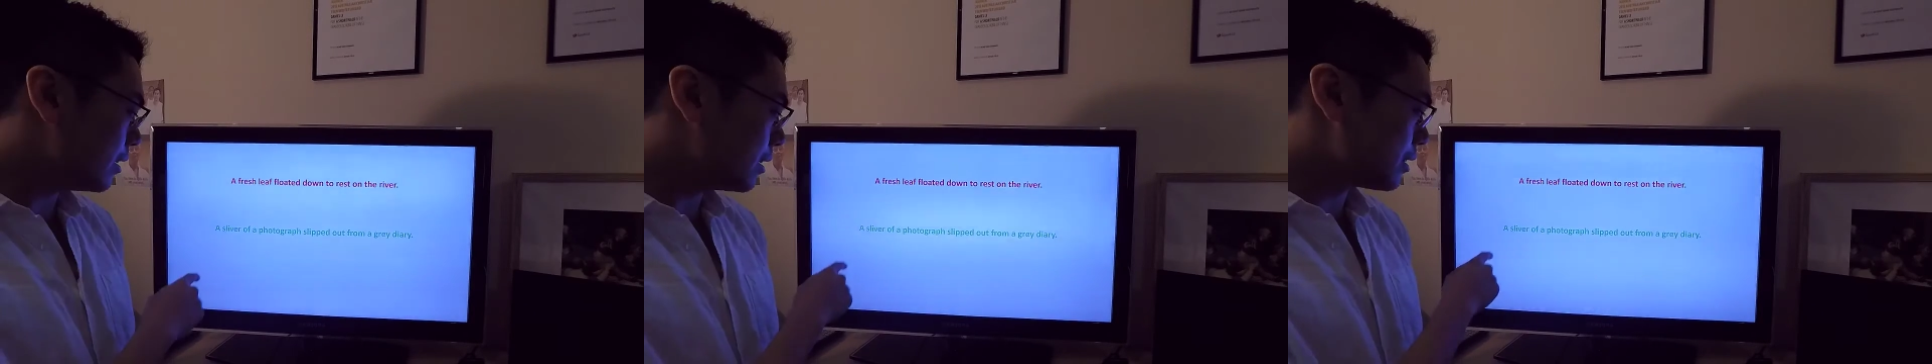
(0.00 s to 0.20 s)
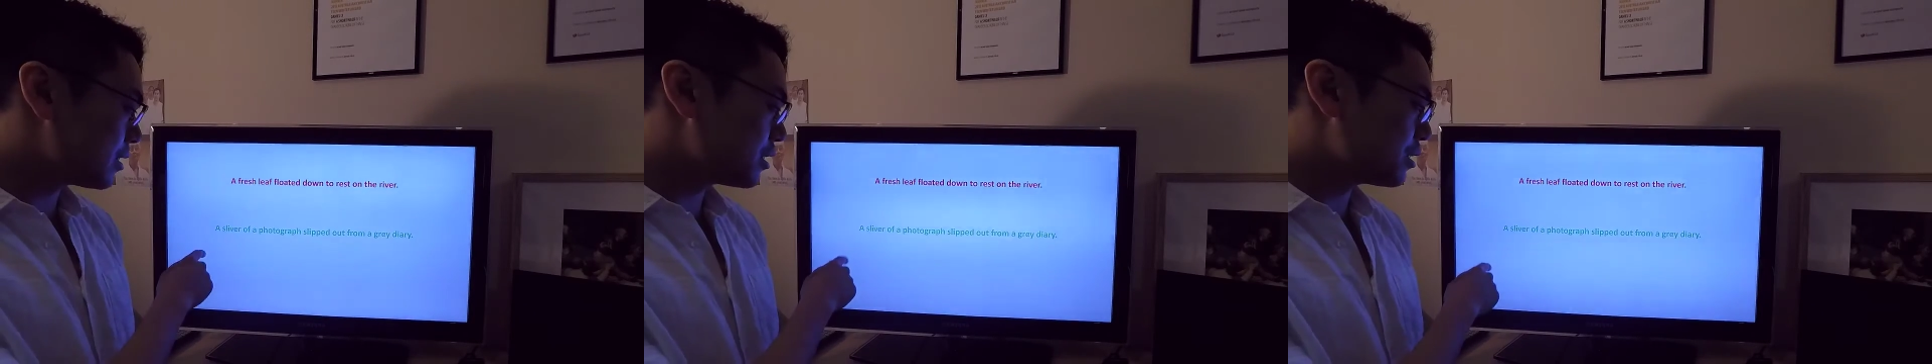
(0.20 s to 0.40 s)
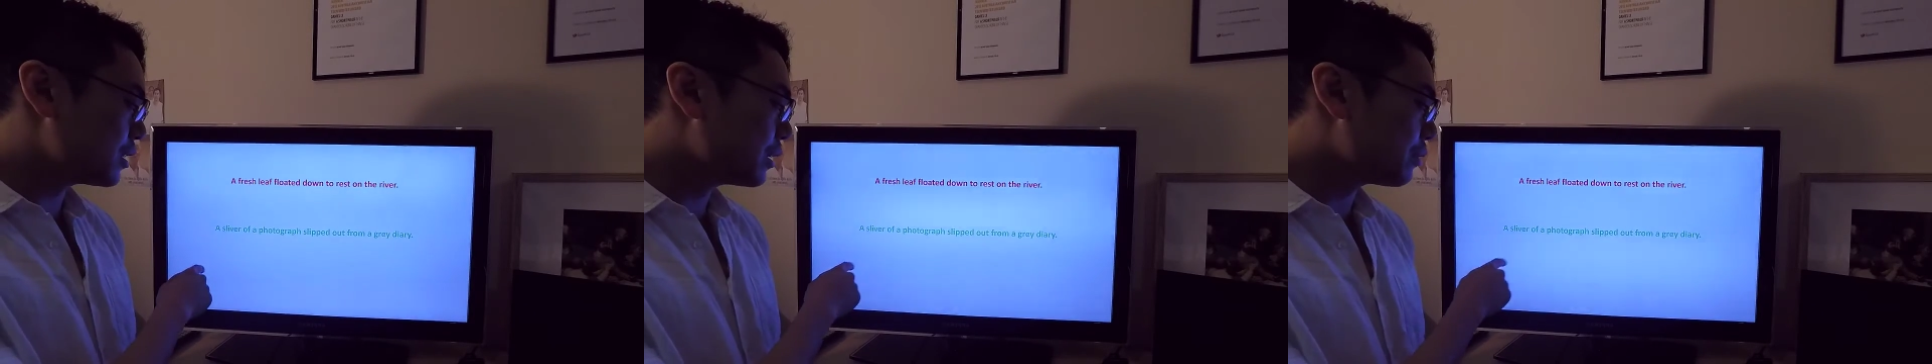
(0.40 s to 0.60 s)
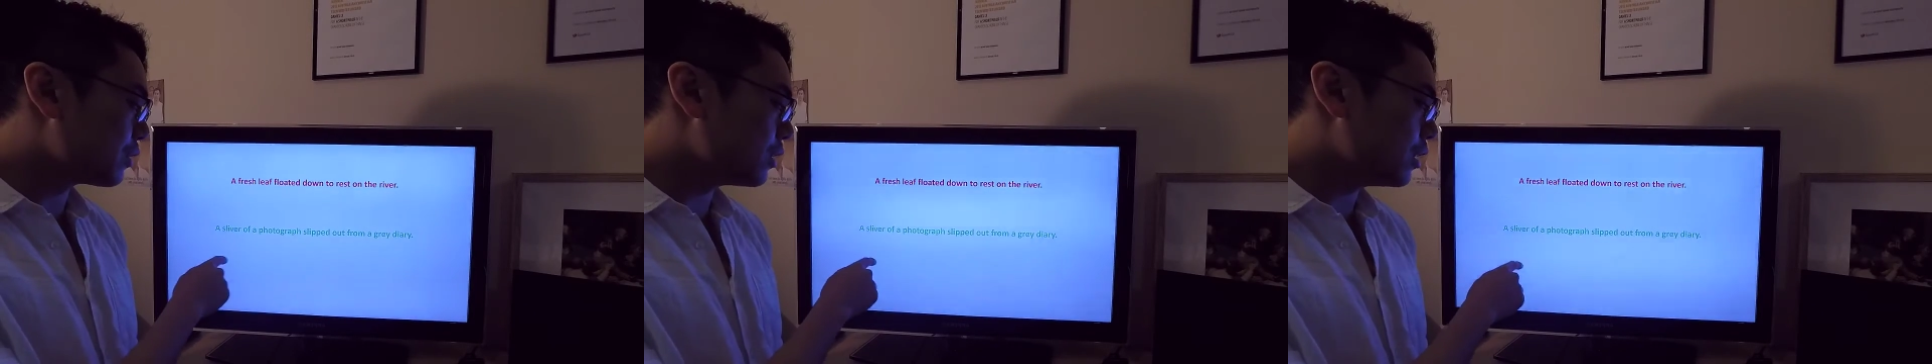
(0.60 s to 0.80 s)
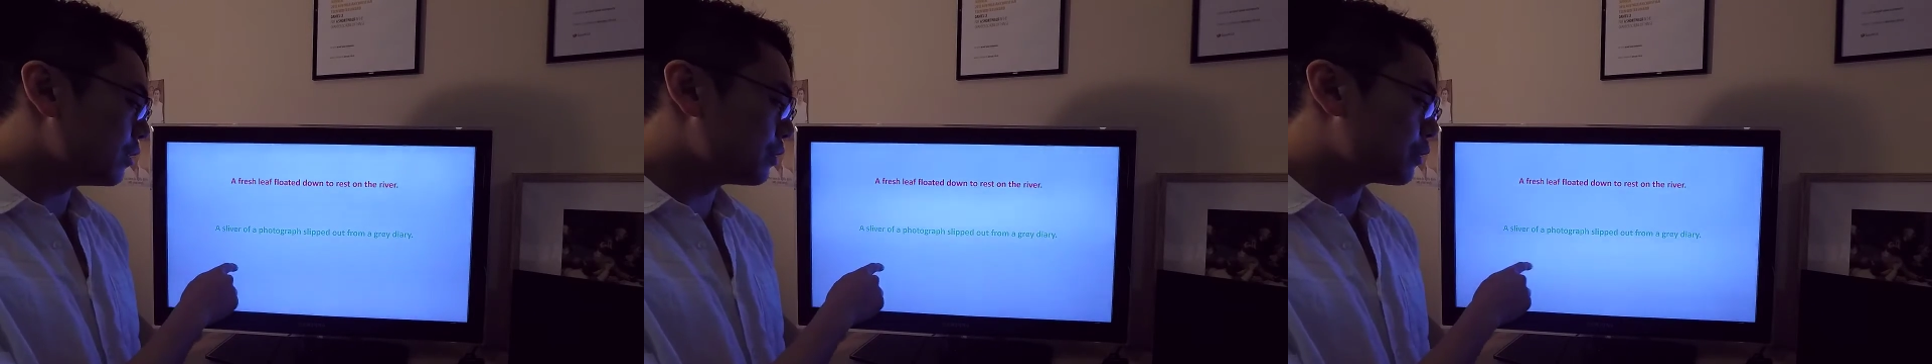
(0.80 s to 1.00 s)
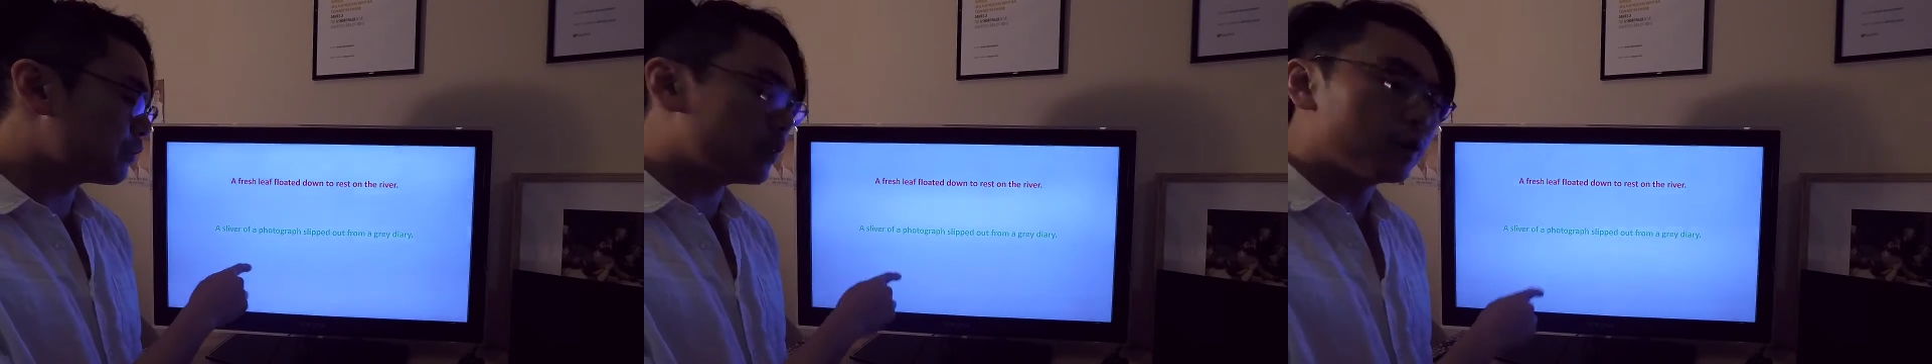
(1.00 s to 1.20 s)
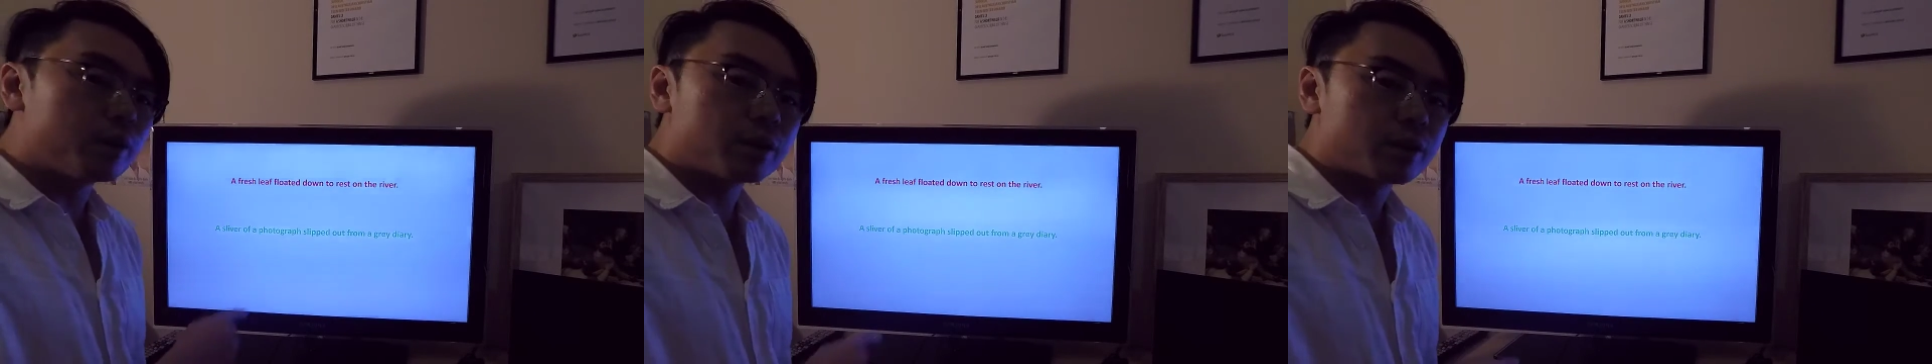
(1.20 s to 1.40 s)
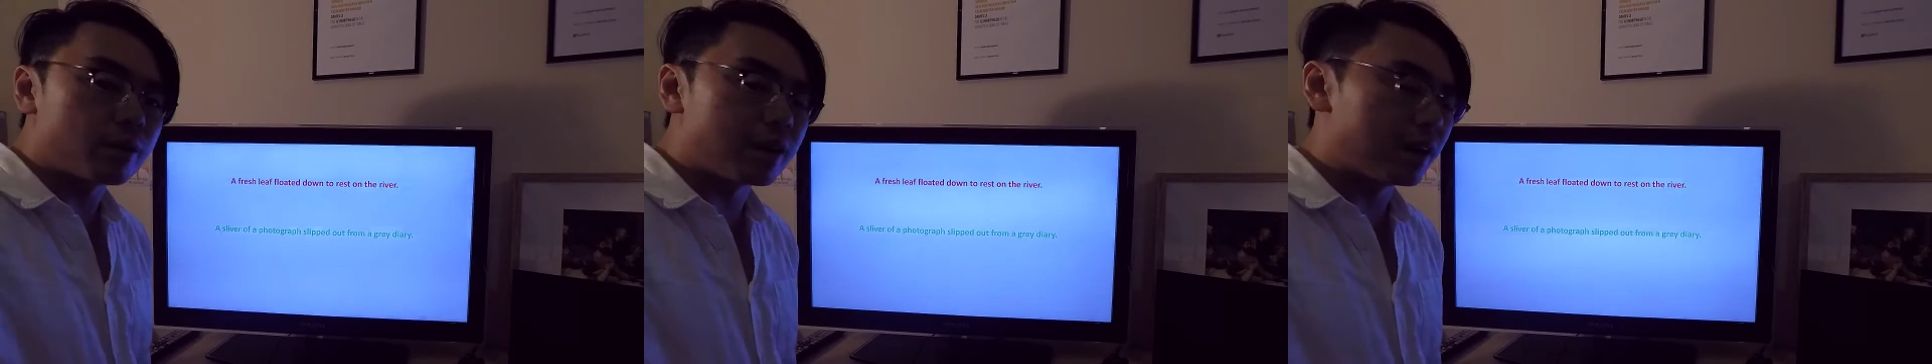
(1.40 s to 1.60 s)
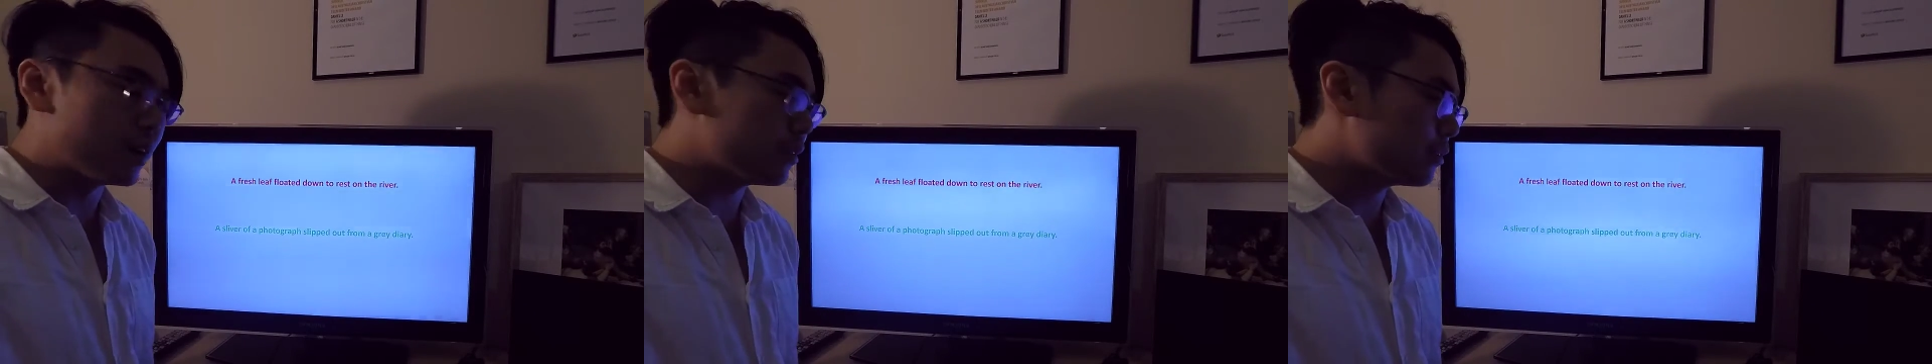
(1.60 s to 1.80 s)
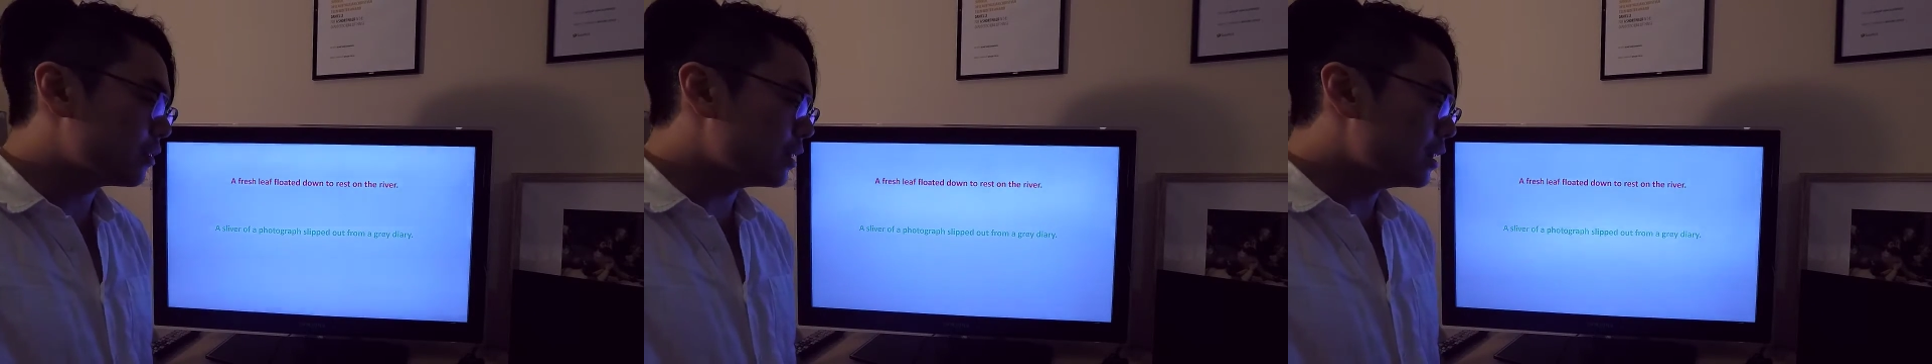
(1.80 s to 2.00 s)
A sliver of a
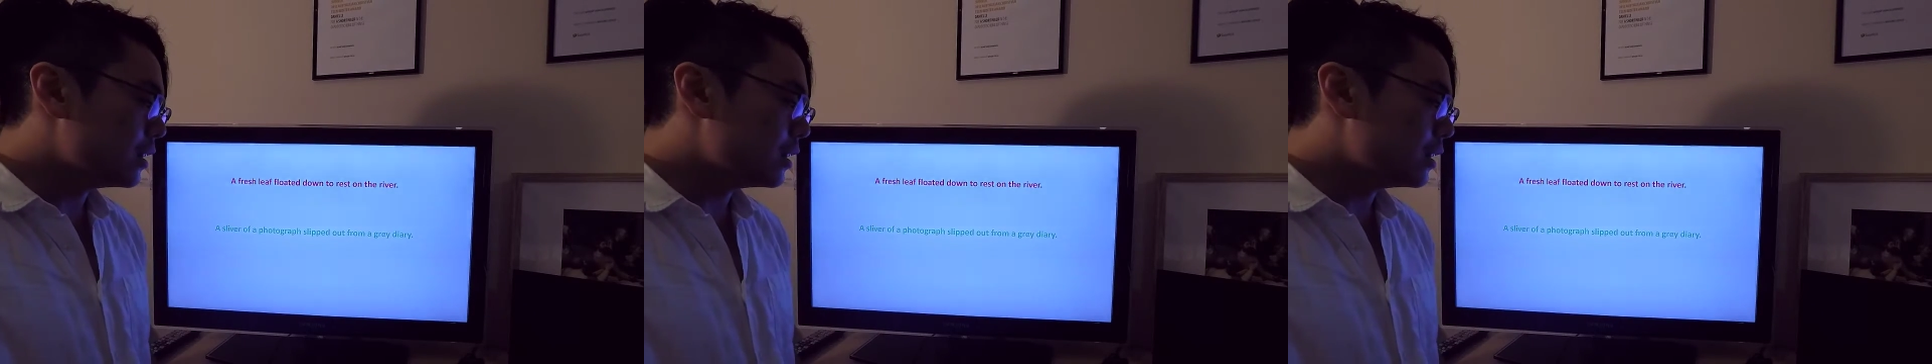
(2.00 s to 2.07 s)
photograph